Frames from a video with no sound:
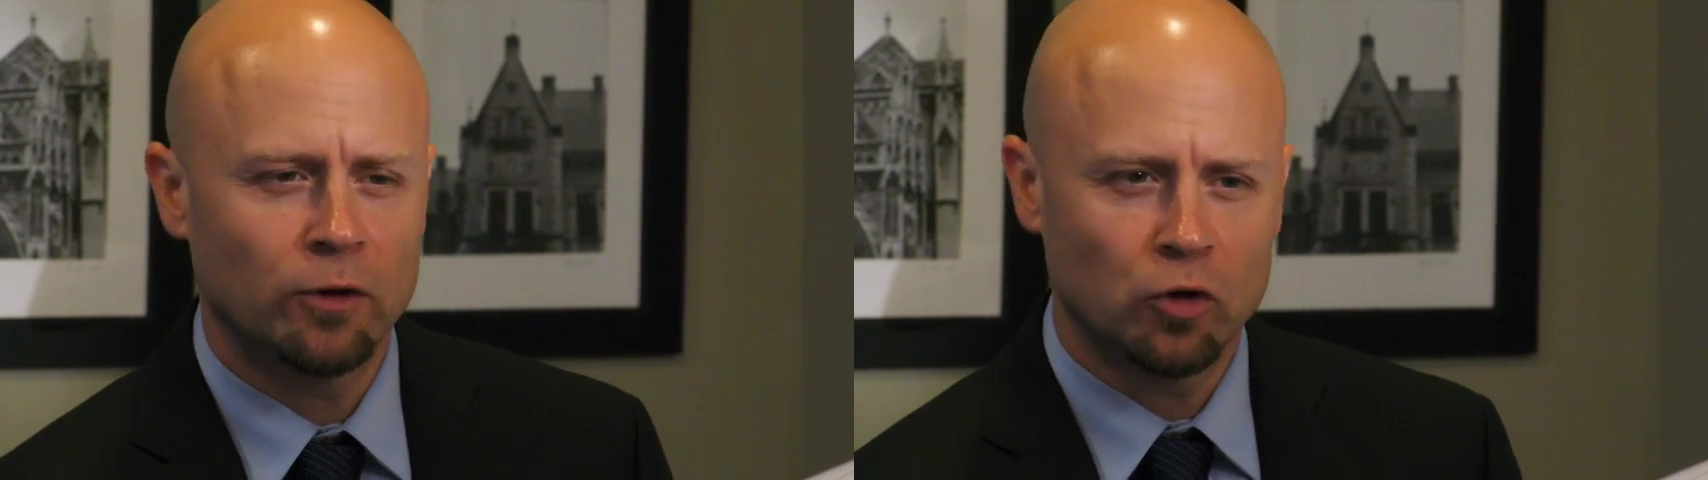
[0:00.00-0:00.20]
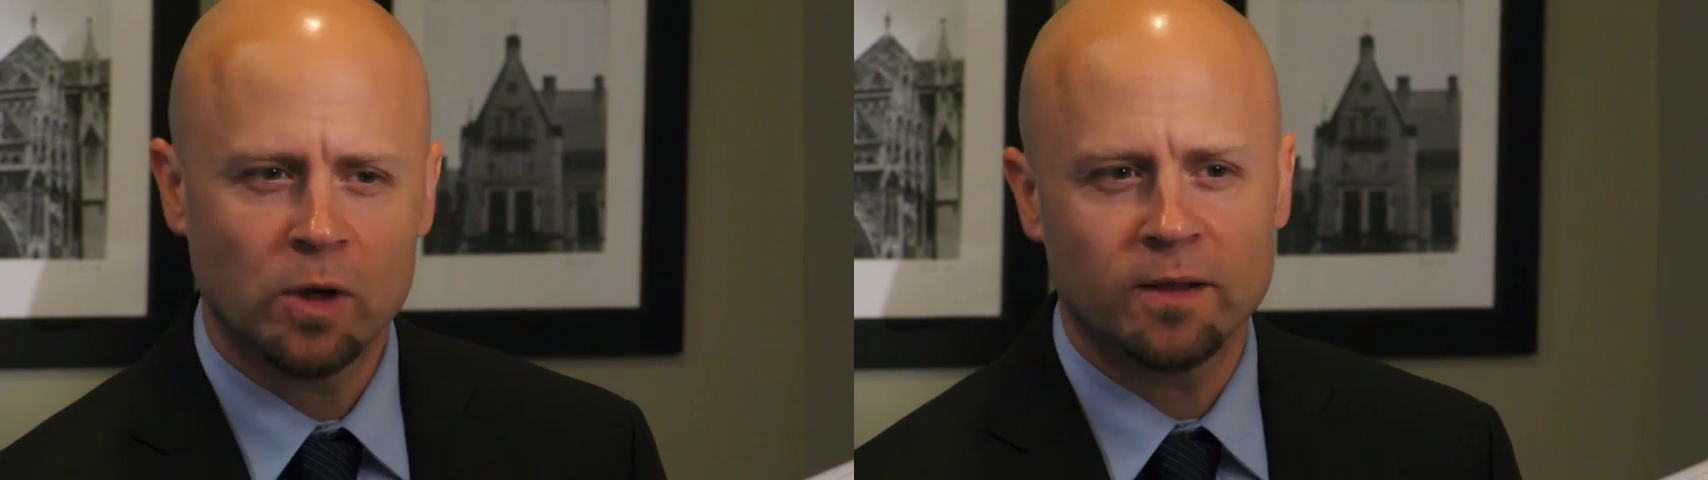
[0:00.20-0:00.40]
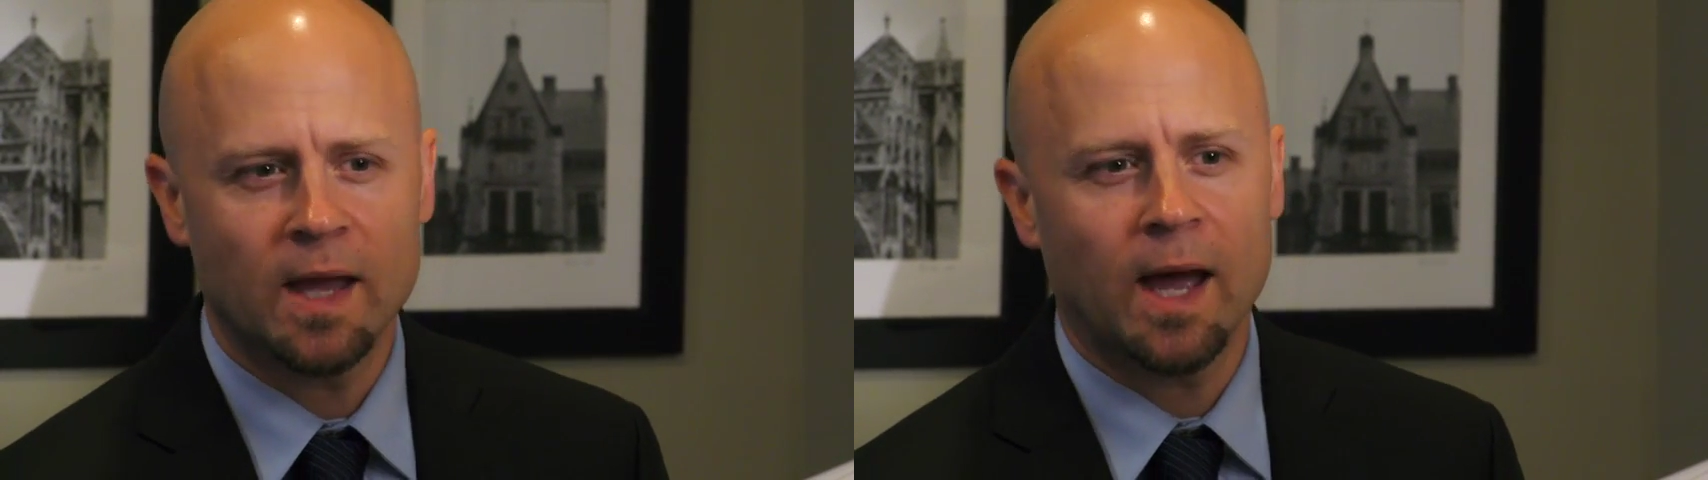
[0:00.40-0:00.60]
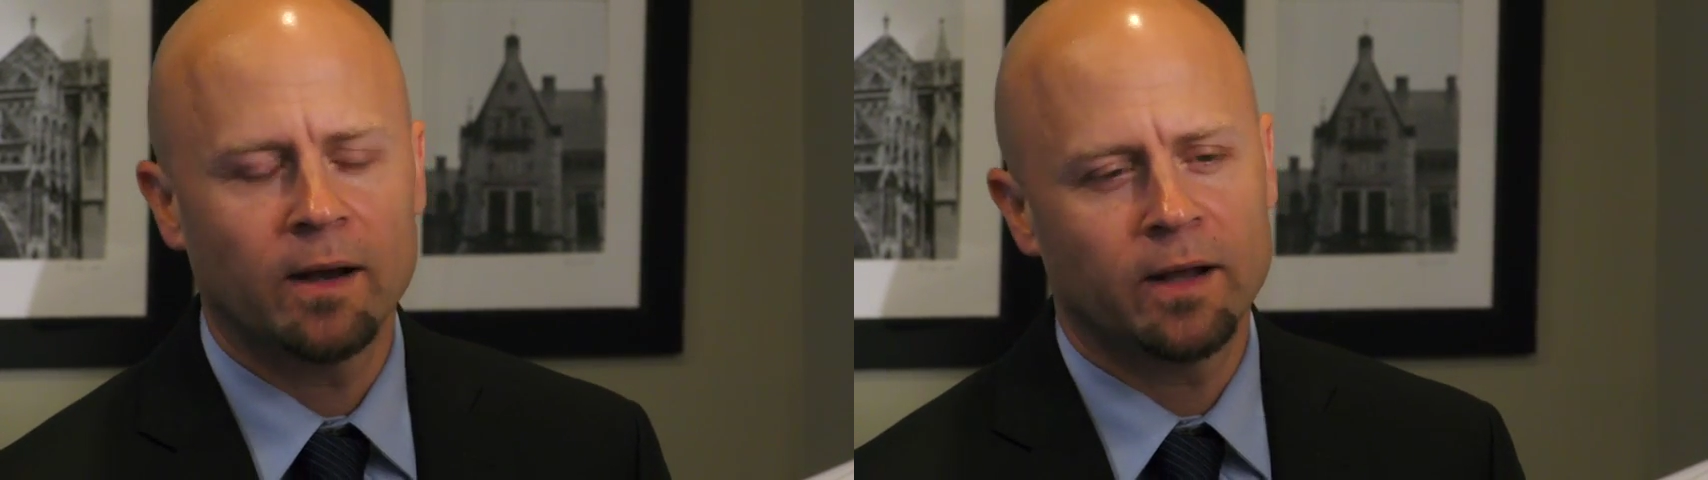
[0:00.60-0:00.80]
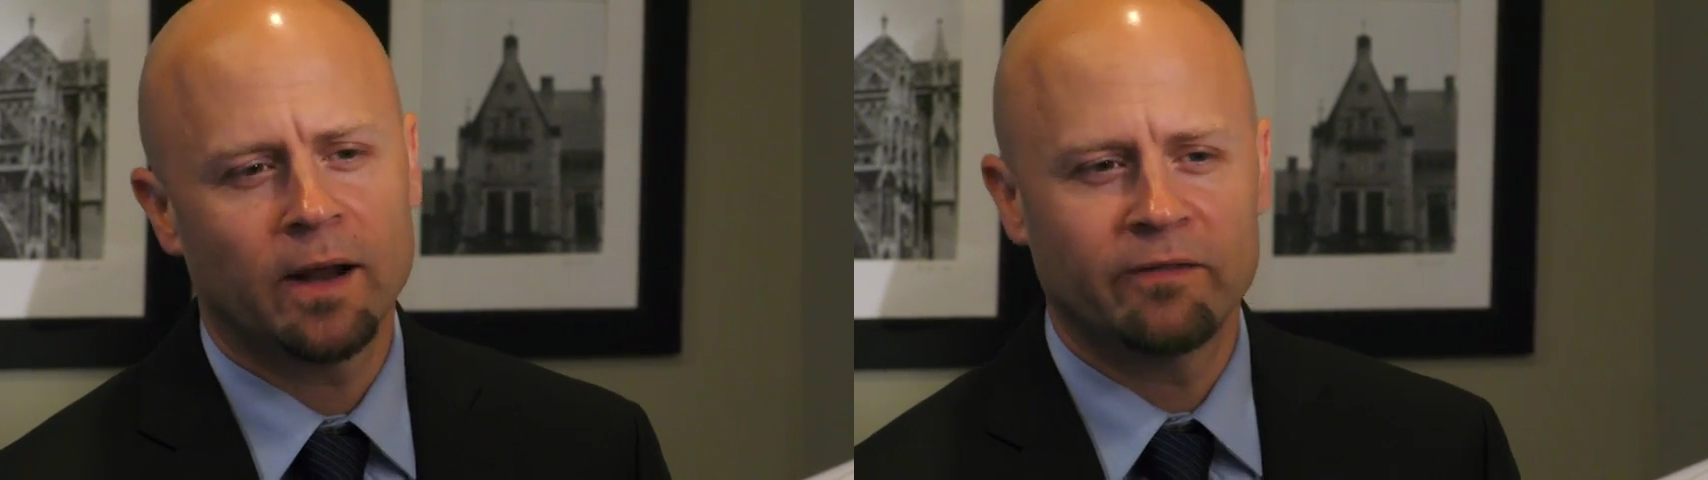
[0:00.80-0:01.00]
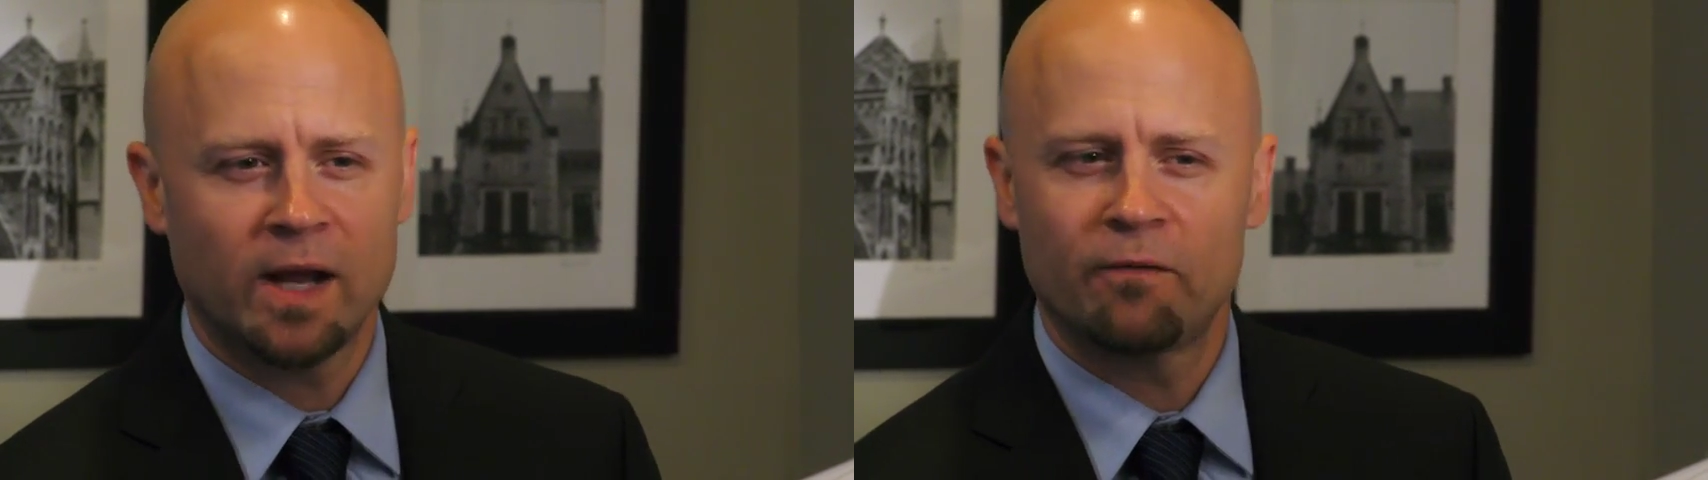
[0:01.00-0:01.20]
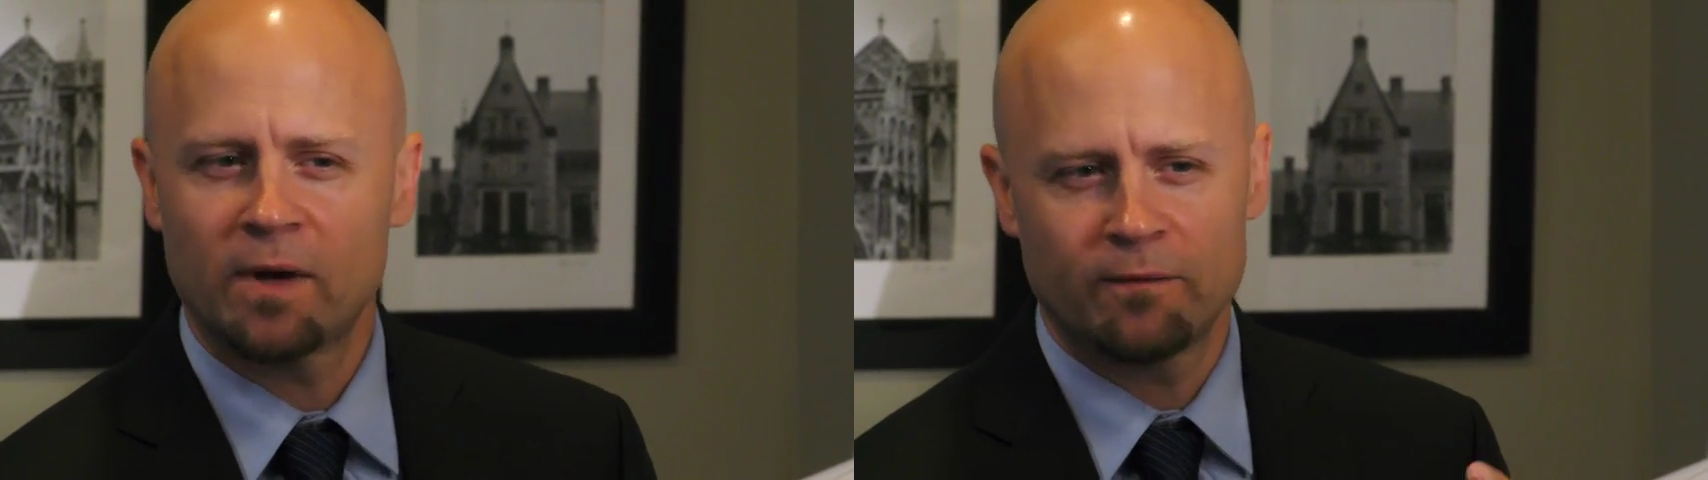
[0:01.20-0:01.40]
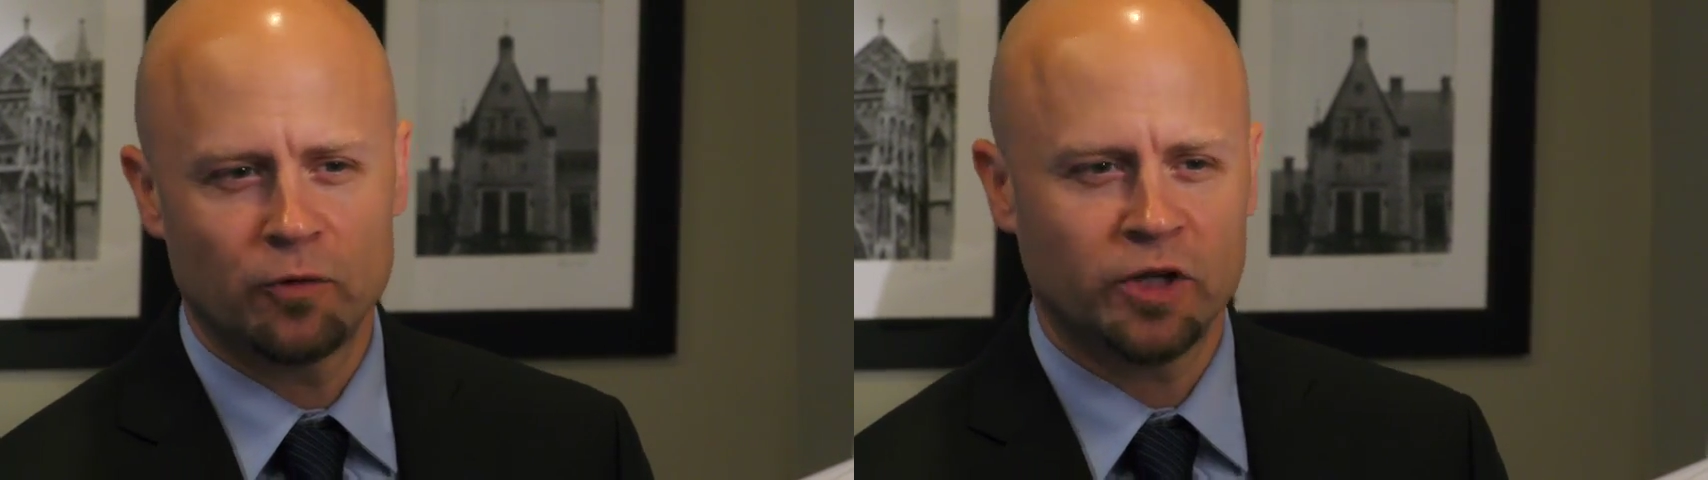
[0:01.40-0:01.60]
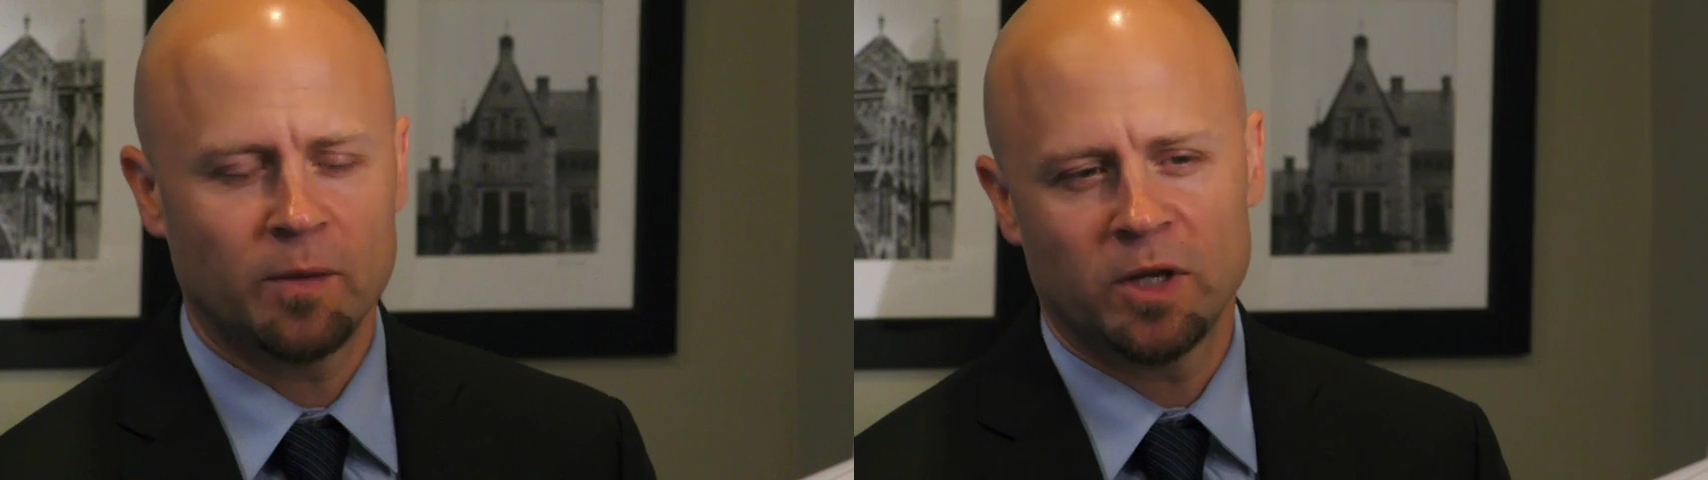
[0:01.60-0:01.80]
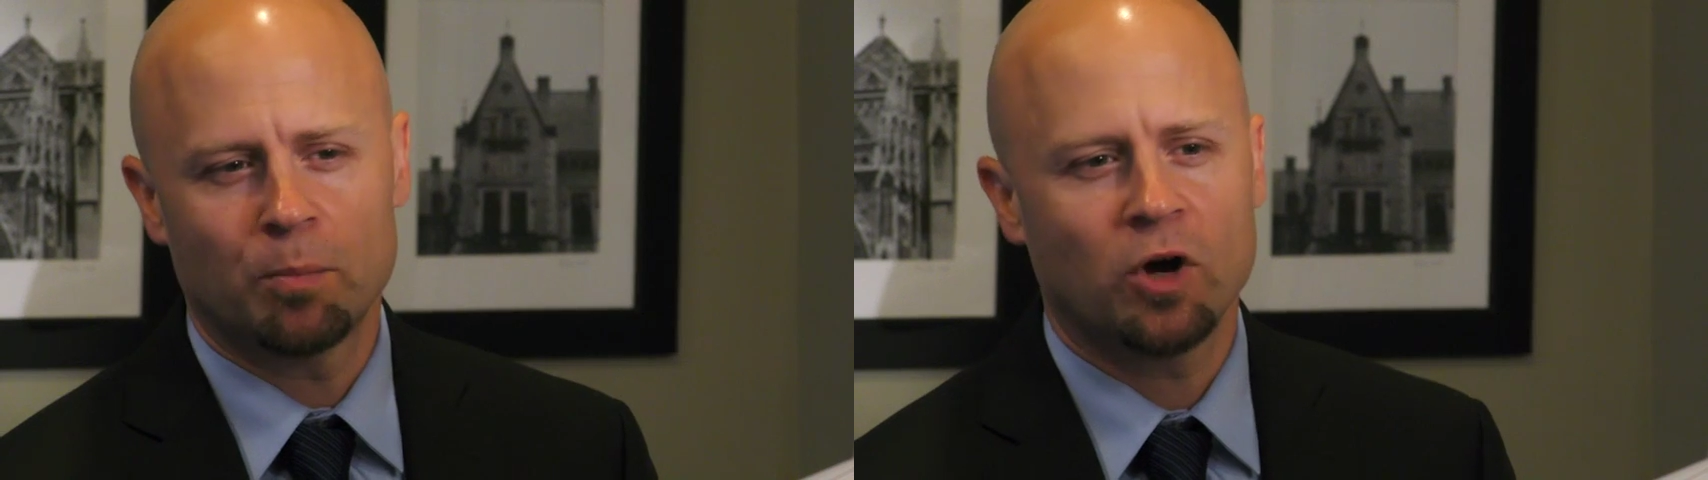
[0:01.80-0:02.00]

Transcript: look at that and identify if there's going to be a